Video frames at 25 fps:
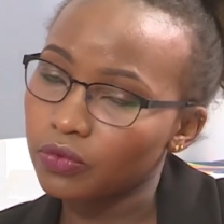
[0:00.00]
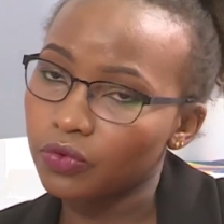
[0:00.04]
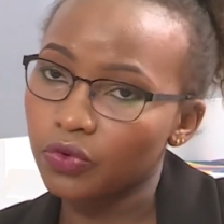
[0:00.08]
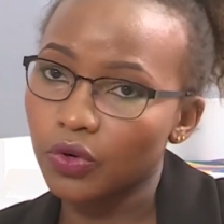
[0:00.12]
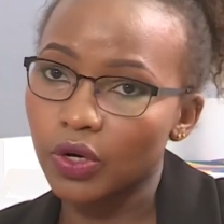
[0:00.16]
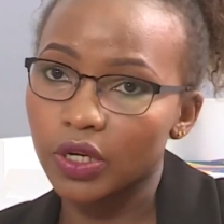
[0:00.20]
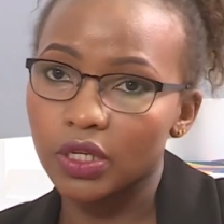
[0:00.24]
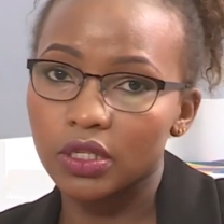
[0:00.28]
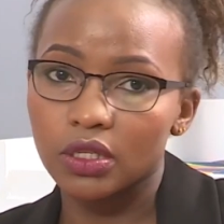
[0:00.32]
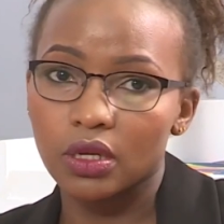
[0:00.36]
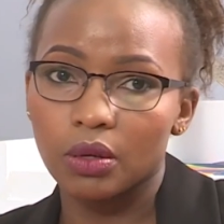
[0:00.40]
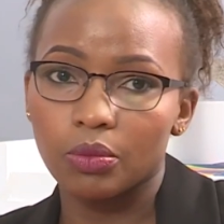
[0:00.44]
for
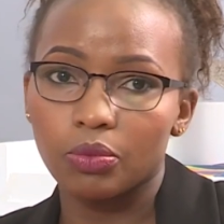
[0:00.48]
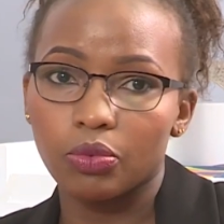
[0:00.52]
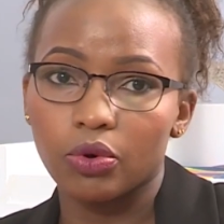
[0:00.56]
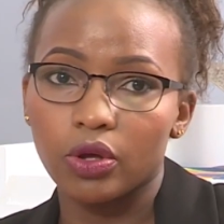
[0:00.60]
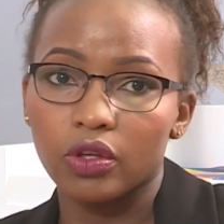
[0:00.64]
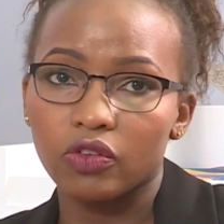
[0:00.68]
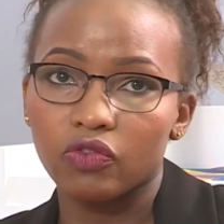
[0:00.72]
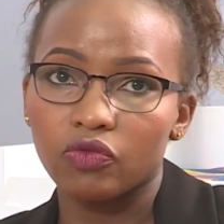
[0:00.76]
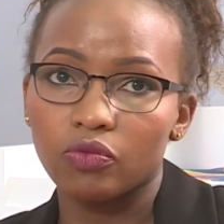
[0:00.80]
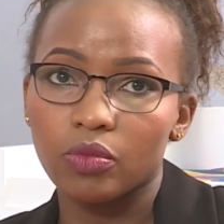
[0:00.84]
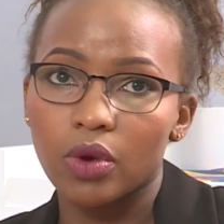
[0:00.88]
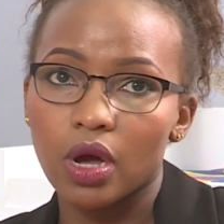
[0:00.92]
example,
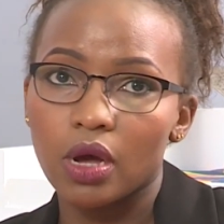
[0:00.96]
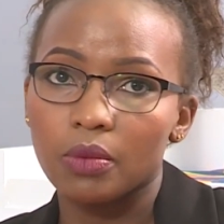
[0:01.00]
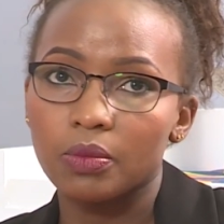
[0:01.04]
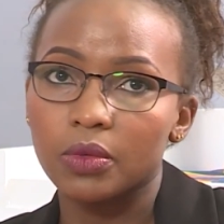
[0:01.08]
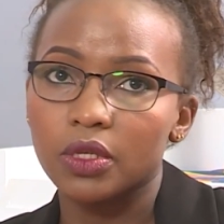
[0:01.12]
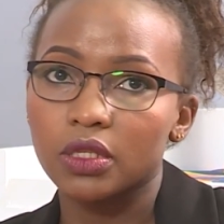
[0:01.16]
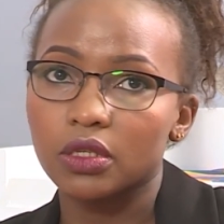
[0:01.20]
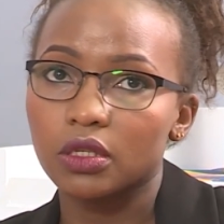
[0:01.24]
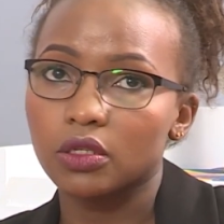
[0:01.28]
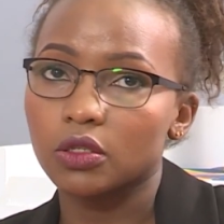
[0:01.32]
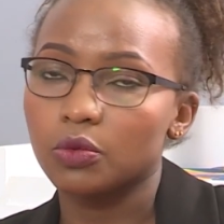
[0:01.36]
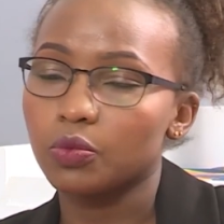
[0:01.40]
if mom
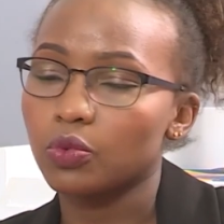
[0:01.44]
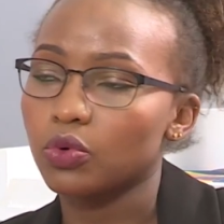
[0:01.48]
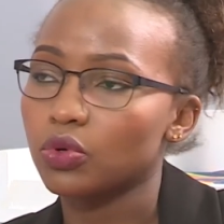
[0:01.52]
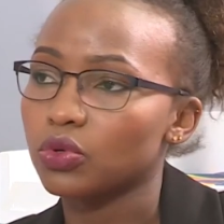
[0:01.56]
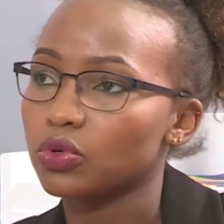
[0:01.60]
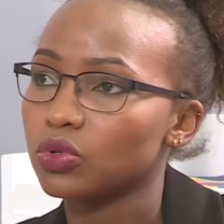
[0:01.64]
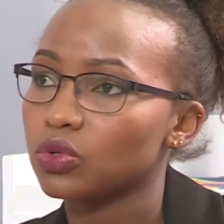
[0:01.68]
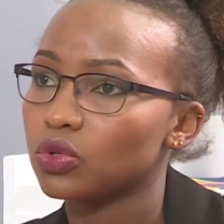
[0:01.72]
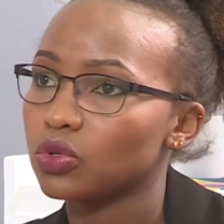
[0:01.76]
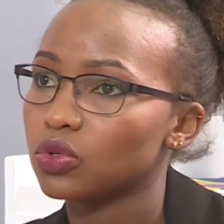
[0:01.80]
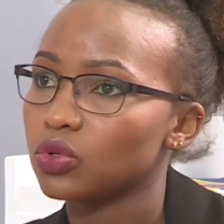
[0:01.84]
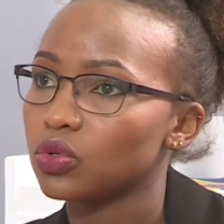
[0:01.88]
is
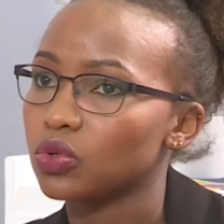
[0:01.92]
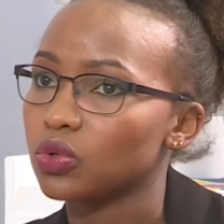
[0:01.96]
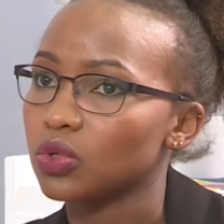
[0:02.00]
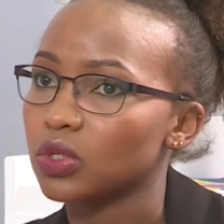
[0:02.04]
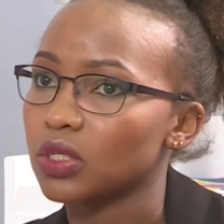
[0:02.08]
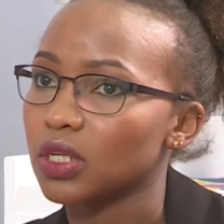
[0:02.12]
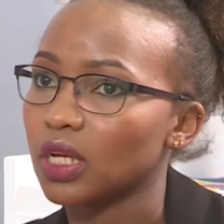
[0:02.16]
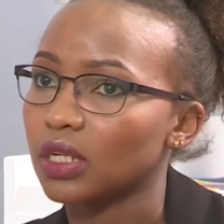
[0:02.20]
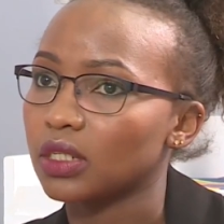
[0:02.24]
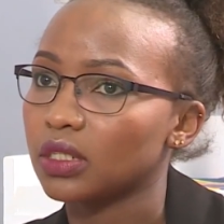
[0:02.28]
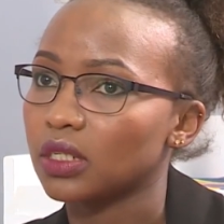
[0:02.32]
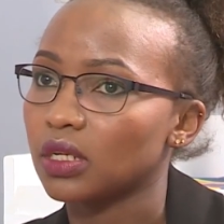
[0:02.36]
exposed to
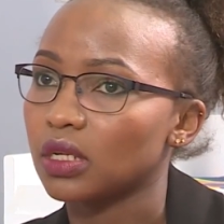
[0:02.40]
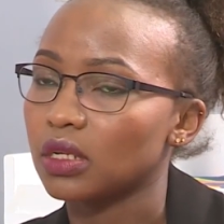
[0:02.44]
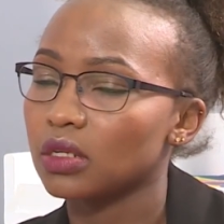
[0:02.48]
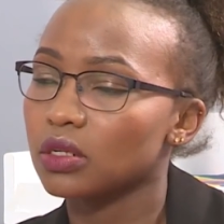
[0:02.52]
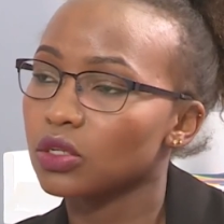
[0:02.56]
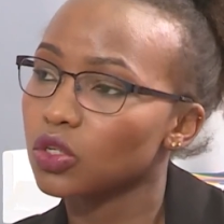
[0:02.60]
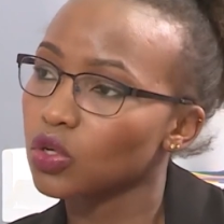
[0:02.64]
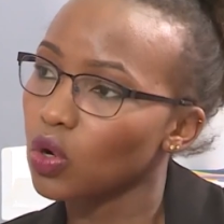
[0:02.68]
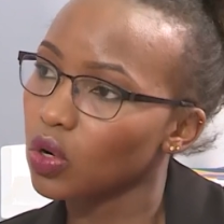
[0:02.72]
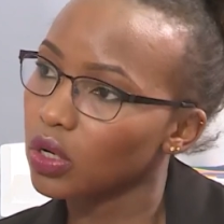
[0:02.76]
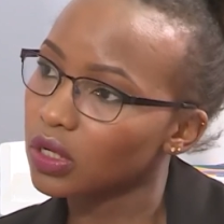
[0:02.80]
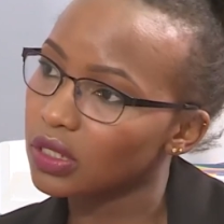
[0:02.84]
certain
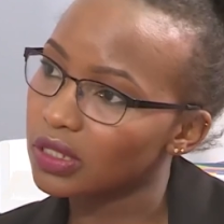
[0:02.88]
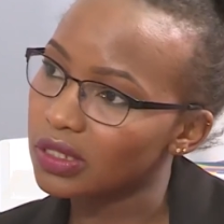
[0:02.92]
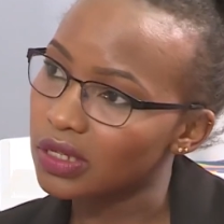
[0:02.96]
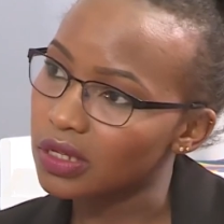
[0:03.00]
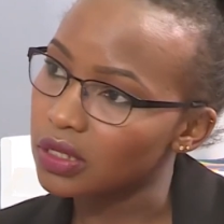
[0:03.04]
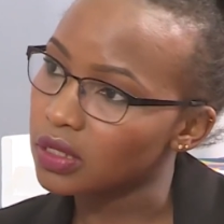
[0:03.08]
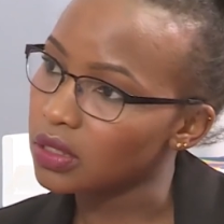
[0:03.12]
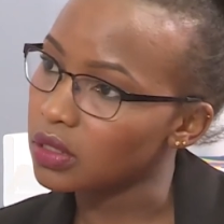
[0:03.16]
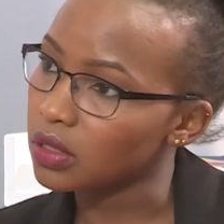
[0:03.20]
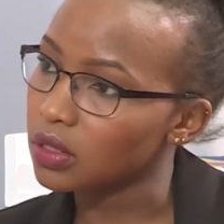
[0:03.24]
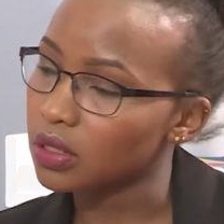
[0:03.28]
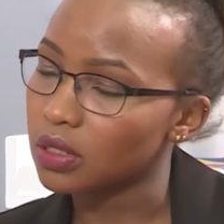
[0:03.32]

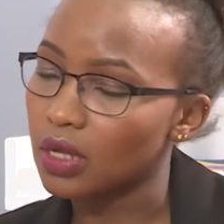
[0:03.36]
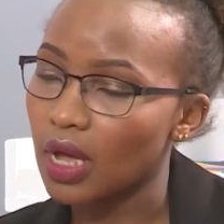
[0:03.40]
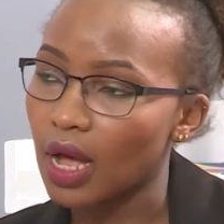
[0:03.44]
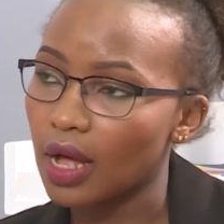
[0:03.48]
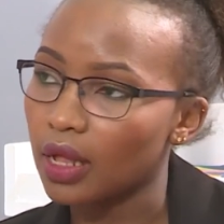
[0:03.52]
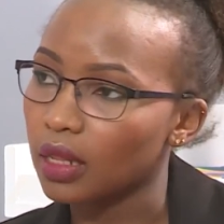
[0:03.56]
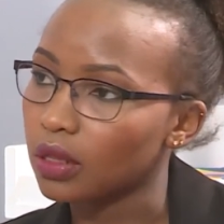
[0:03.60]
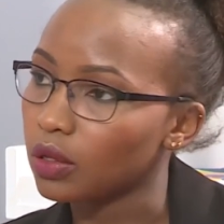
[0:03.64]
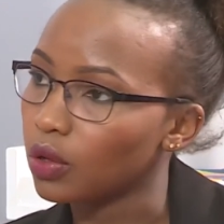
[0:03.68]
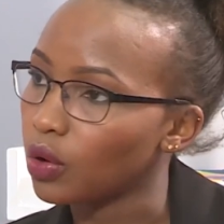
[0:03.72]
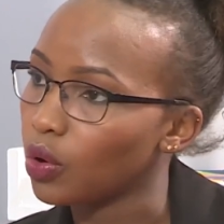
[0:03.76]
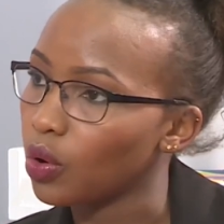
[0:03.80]
toxins,
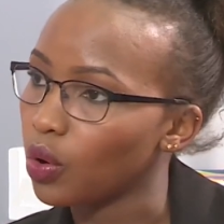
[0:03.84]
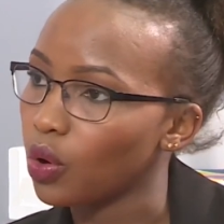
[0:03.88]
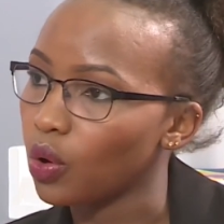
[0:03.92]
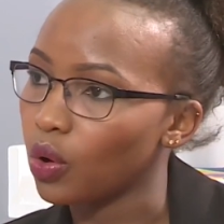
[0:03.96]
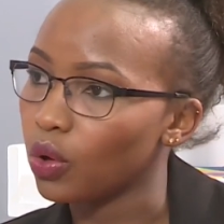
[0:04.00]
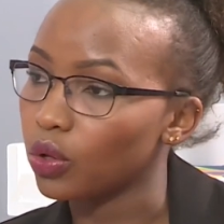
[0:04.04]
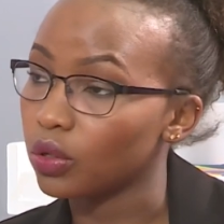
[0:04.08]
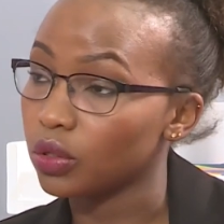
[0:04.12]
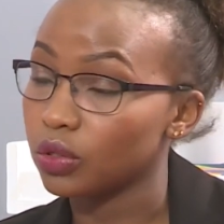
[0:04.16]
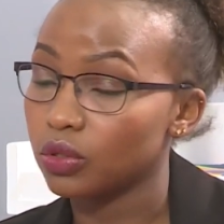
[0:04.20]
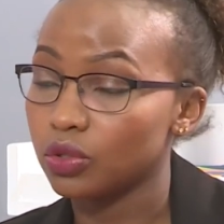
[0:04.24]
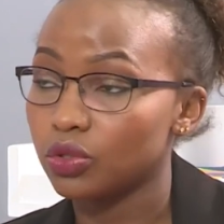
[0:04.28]

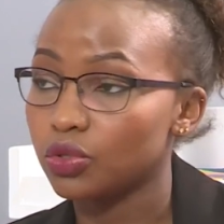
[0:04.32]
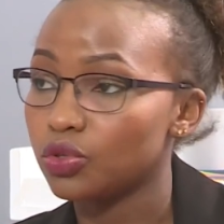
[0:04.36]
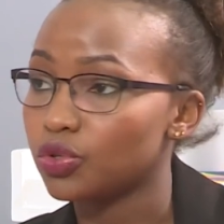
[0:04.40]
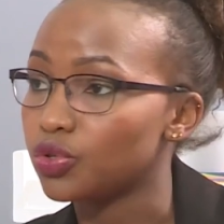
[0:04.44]
alcohol,